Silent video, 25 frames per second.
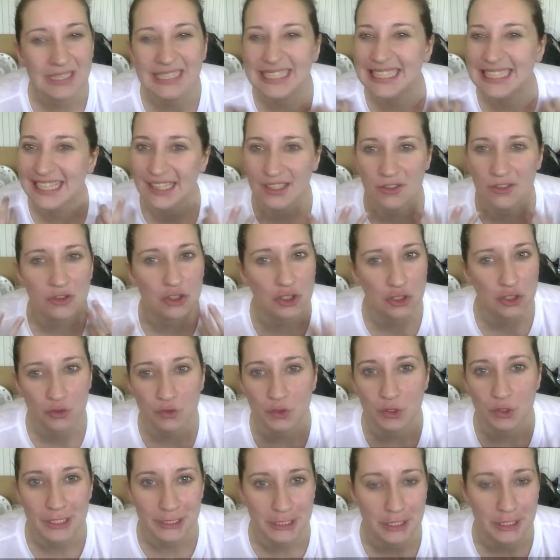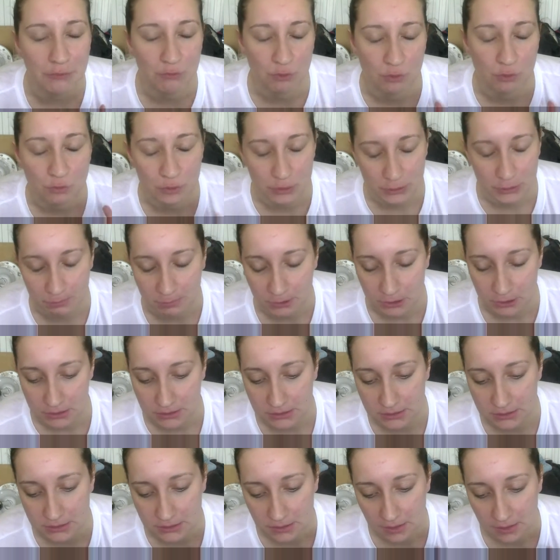Like, just a general
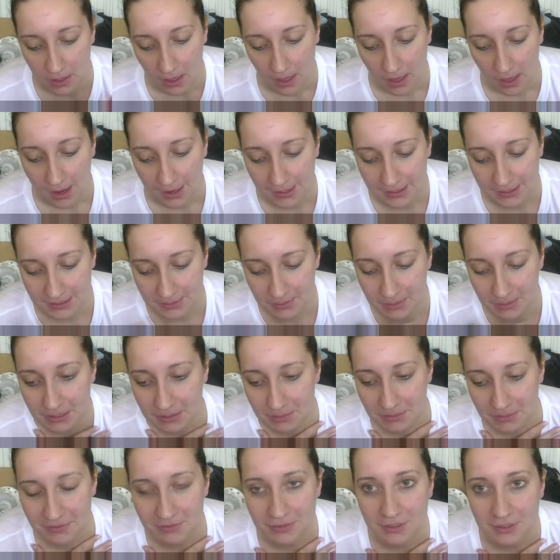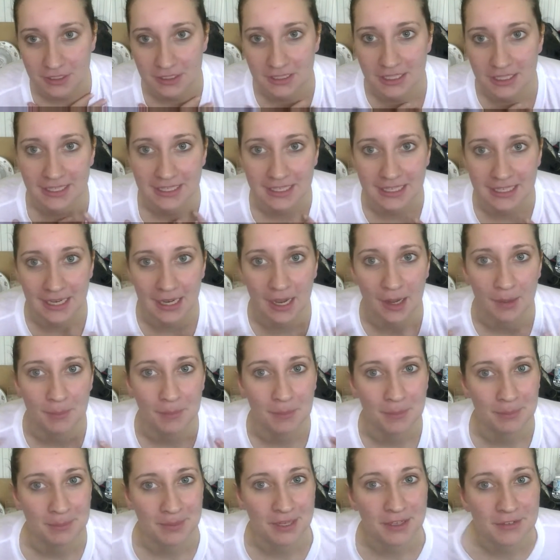response. And it's making me feel like I'm
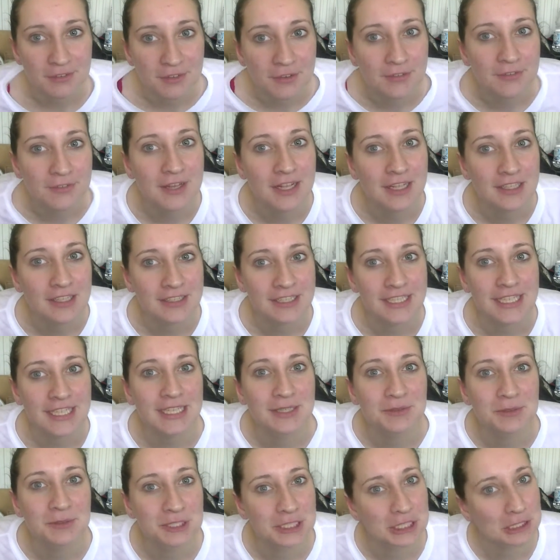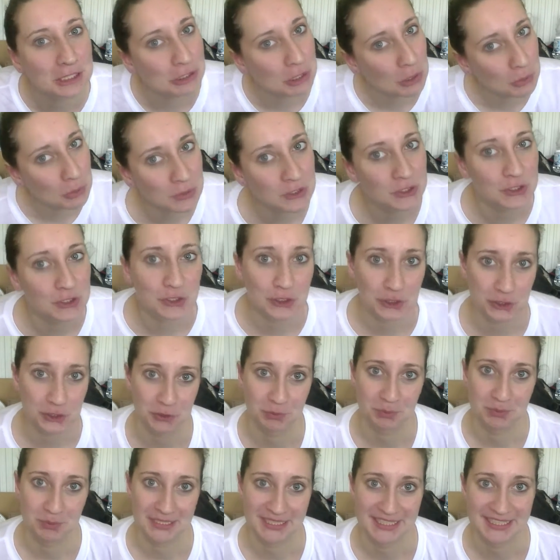a bit of a failure, which I know is
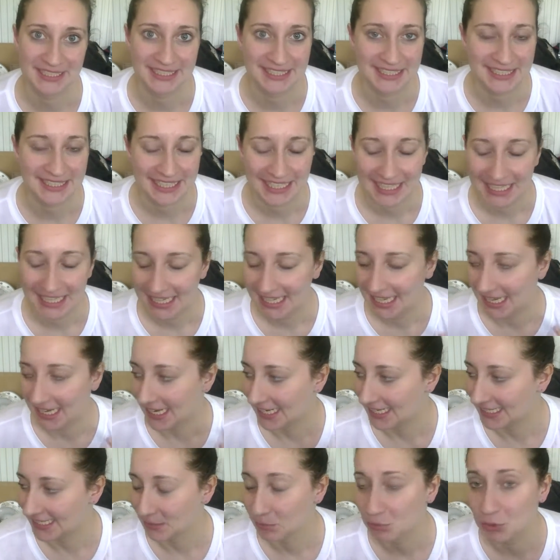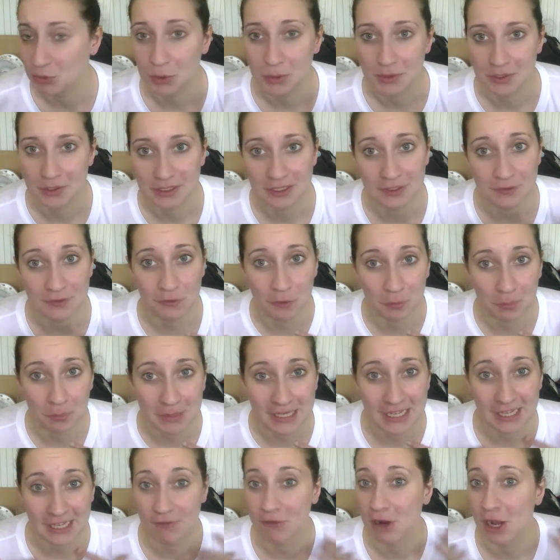stupid. And I'm doing this for
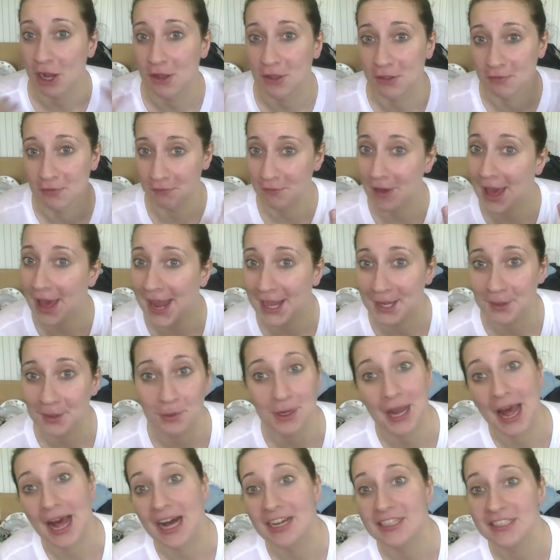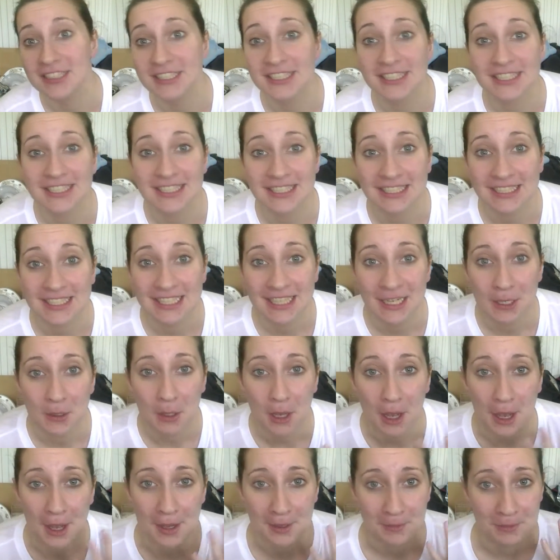me rather than for anyone else,
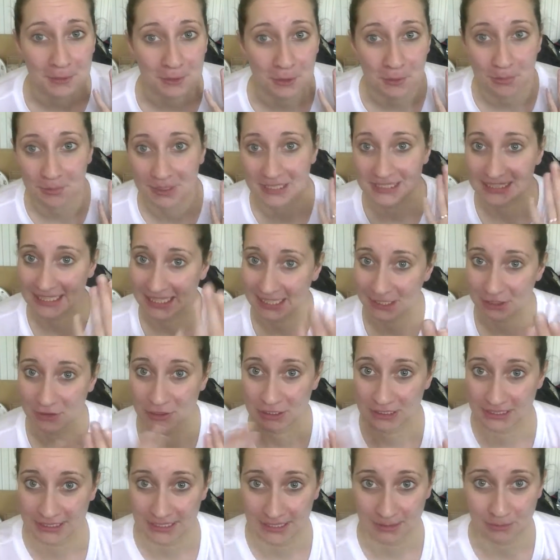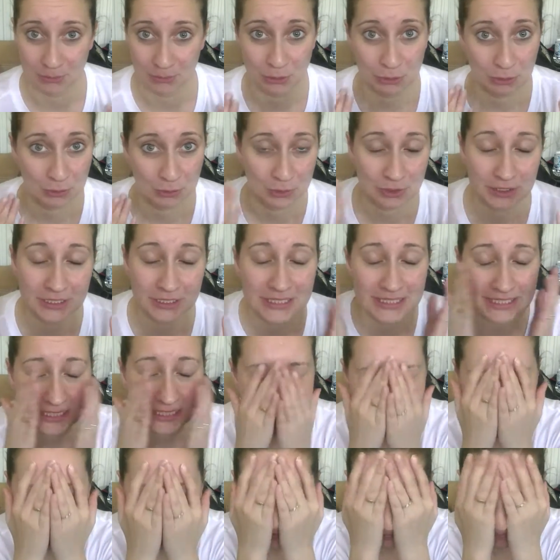and doing my diary time talks and
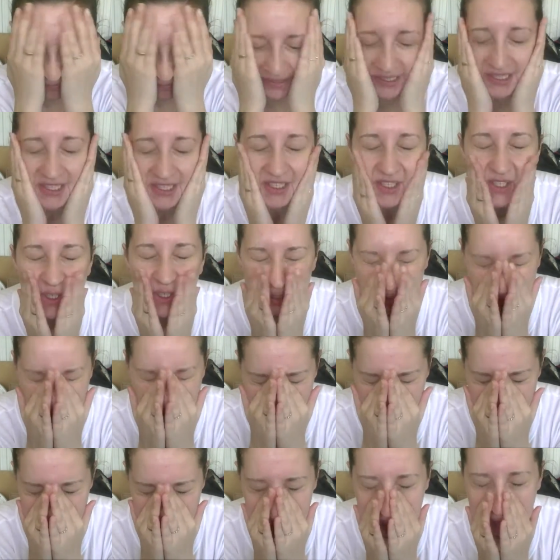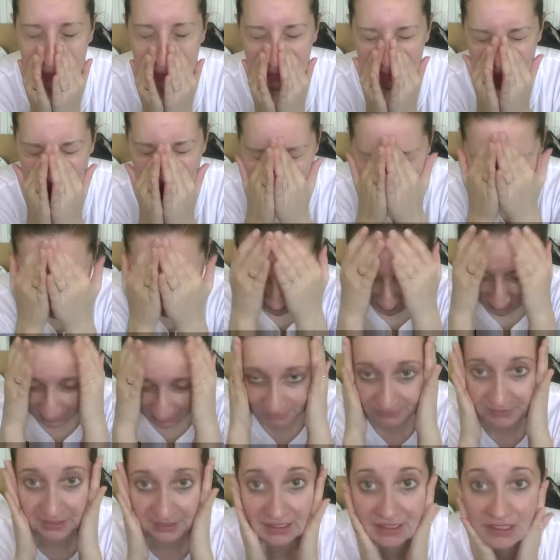stuff, but it does make me
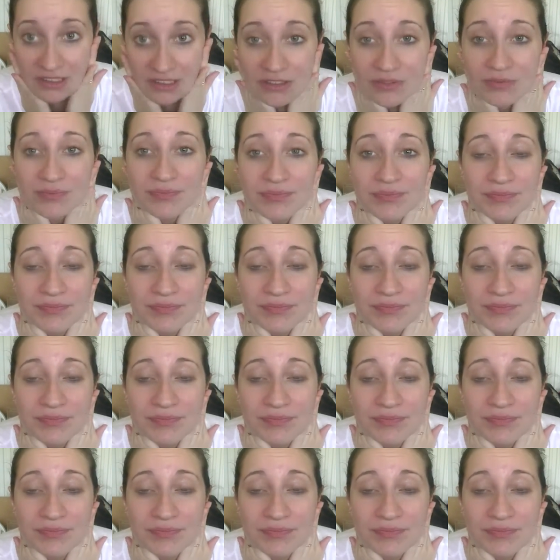feel